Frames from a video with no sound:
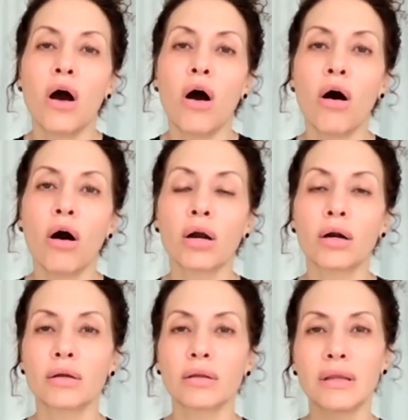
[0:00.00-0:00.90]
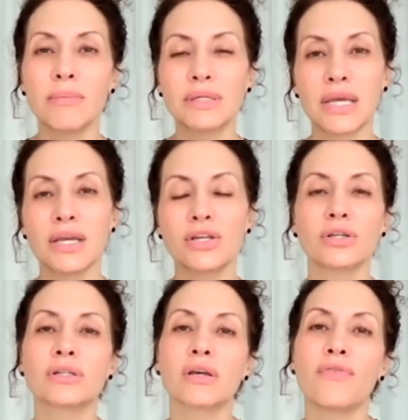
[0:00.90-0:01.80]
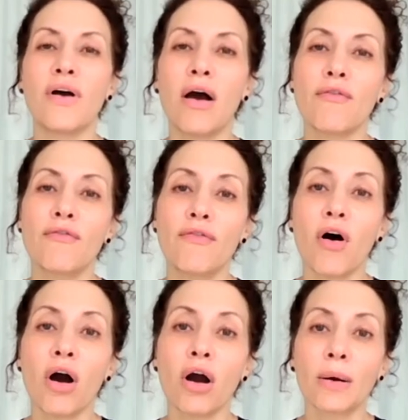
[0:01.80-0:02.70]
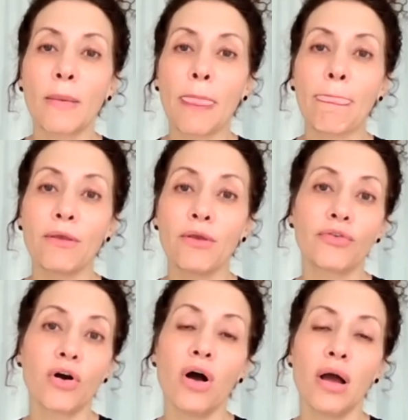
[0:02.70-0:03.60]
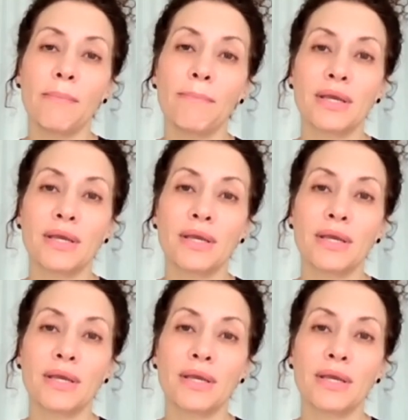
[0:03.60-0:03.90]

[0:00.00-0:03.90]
are limitations of how far you've gone,